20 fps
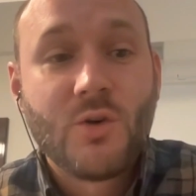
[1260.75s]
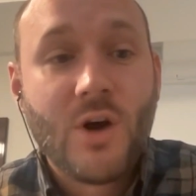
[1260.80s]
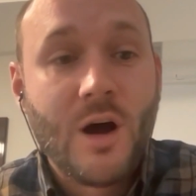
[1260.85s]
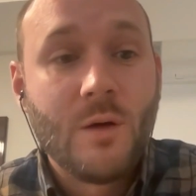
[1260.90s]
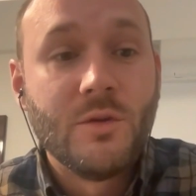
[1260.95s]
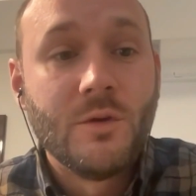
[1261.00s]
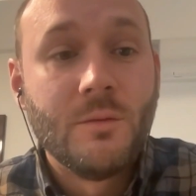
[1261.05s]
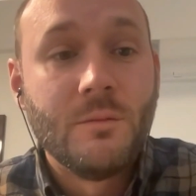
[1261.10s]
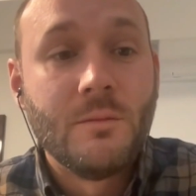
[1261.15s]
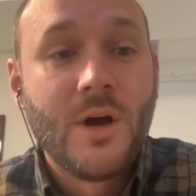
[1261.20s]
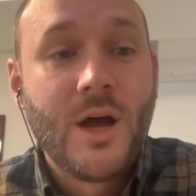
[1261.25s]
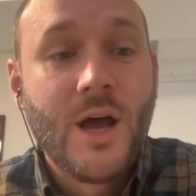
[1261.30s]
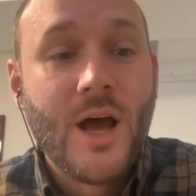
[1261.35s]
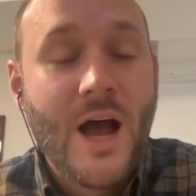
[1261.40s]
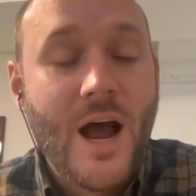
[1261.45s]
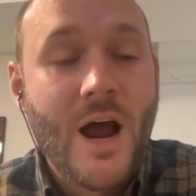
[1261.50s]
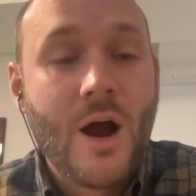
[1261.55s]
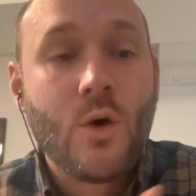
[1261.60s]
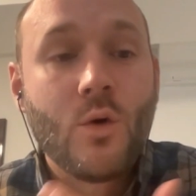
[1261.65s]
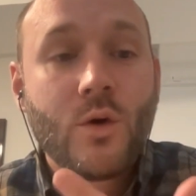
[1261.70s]
problem,
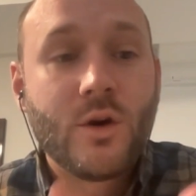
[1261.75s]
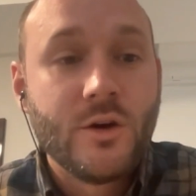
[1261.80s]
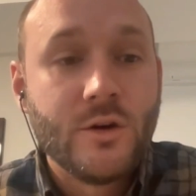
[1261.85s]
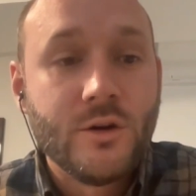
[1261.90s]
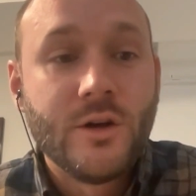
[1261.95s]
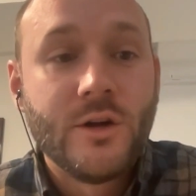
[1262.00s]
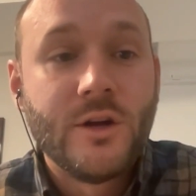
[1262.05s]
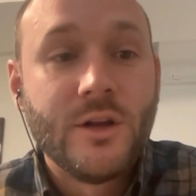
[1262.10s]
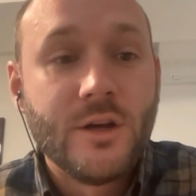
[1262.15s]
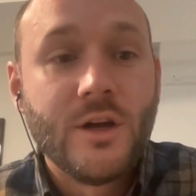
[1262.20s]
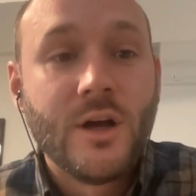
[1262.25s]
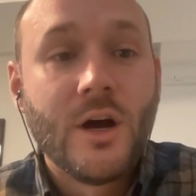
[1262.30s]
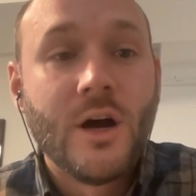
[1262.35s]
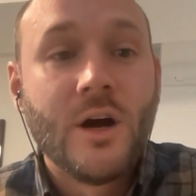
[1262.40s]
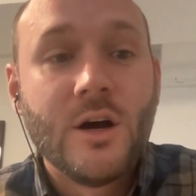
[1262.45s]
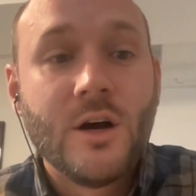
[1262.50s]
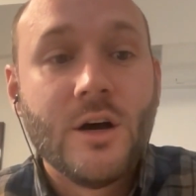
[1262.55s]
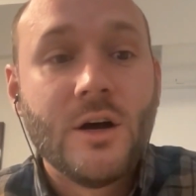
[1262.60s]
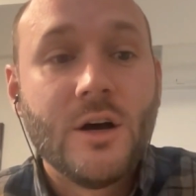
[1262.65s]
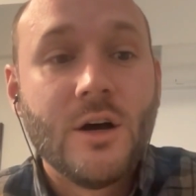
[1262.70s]
how could,
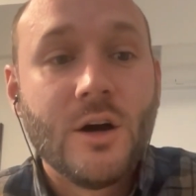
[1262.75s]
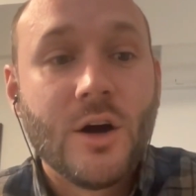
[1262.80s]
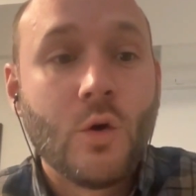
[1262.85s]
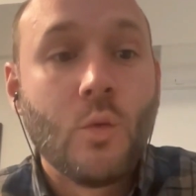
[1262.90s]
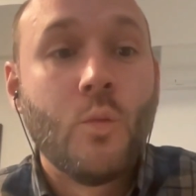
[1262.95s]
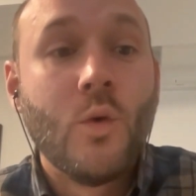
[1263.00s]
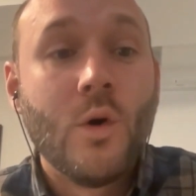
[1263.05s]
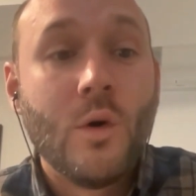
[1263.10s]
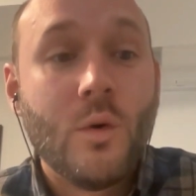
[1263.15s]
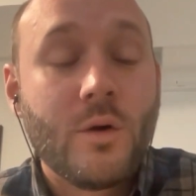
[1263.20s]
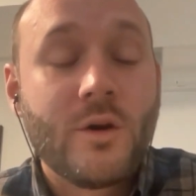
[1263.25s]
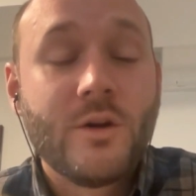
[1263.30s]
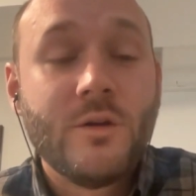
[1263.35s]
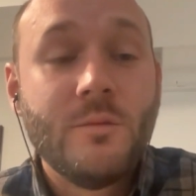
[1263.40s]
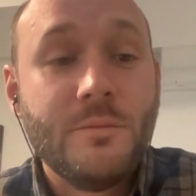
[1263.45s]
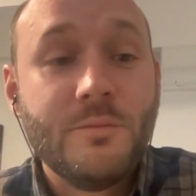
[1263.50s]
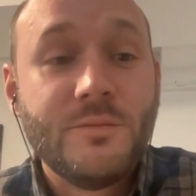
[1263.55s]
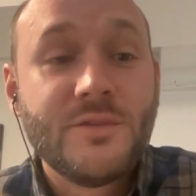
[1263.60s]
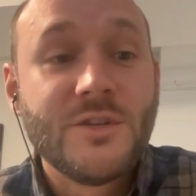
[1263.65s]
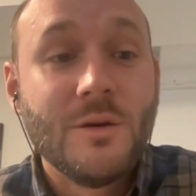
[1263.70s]
or what
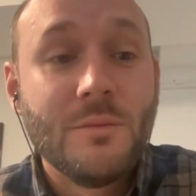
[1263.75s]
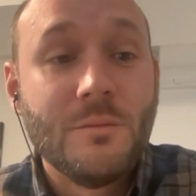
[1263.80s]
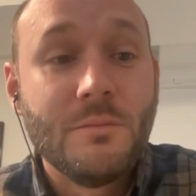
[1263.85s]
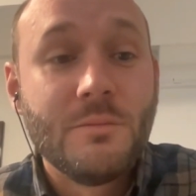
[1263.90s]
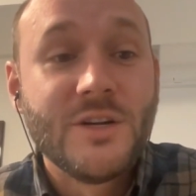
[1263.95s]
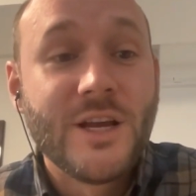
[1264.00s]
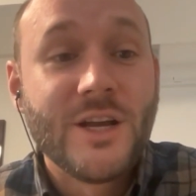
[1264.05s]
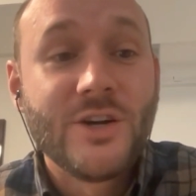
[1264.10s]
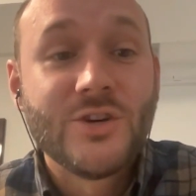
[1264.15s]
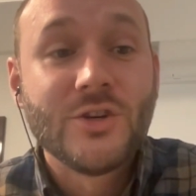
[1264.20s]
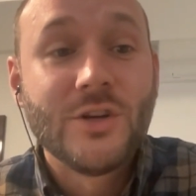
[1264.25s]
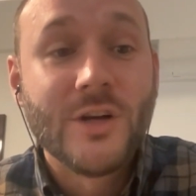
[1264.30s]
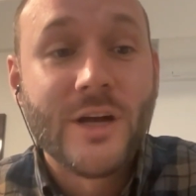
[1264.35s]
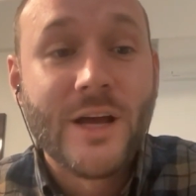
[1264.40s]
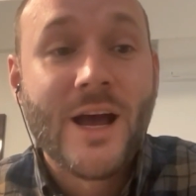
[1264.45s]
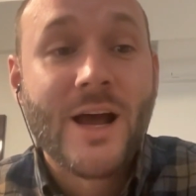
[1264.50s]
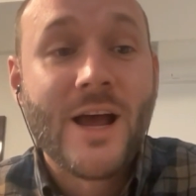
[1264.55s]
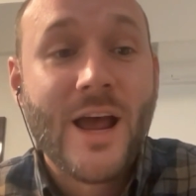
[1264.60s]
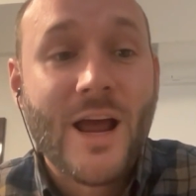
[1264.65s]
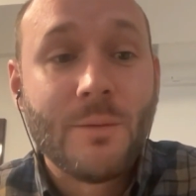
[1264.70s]
could some potential
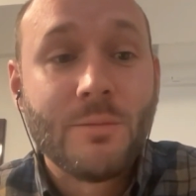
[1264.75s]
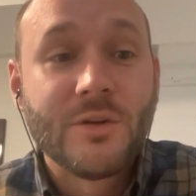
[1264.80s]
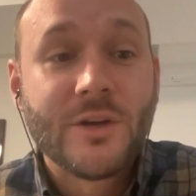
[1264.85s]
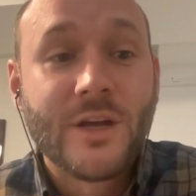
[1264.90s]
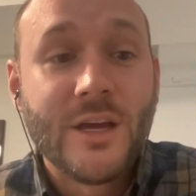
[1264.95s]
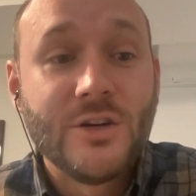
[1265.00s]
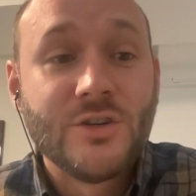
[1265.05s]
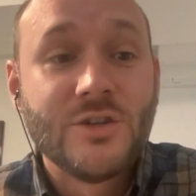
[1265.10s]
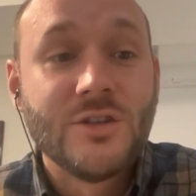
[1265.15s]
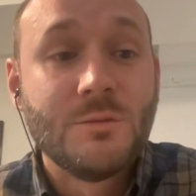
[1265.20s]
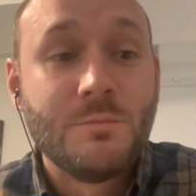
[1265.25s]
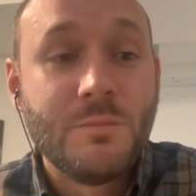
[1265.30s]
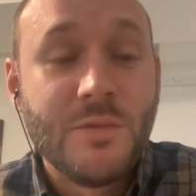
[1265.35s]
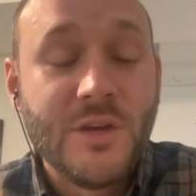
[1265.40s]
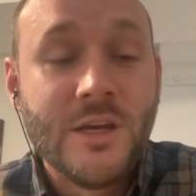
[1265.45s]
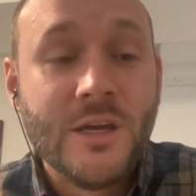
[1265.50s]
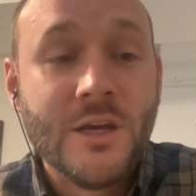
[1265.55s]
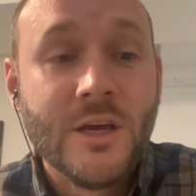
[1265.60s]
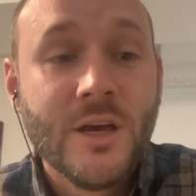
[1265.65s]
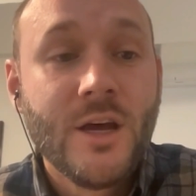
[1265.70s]
AI applications
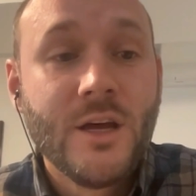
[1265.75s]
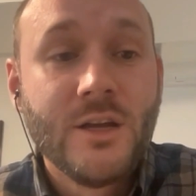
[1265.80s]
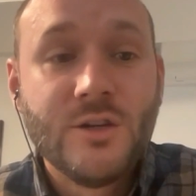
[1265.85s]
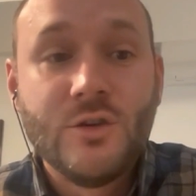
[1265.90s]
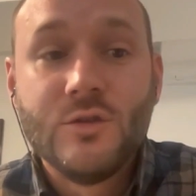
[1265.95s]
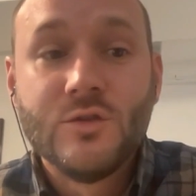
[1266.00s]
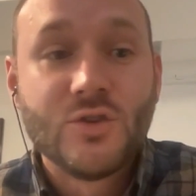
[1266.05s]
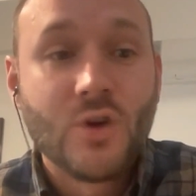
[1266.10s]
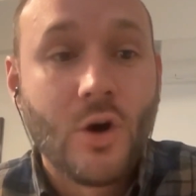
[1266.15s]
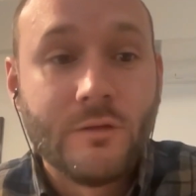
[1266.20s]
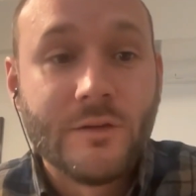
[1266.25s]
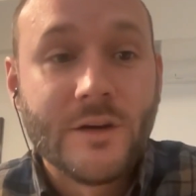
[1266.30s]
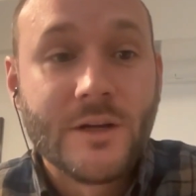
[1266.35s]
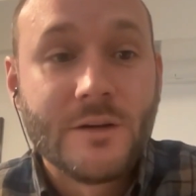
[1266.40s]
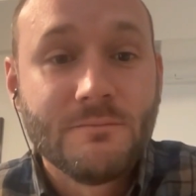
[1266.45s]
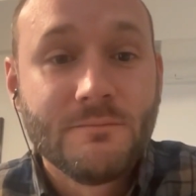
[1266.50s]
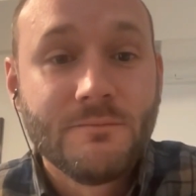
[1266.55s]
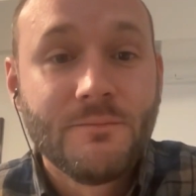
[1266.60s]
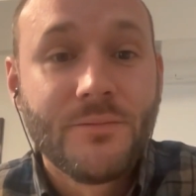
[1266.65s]
be to solve it?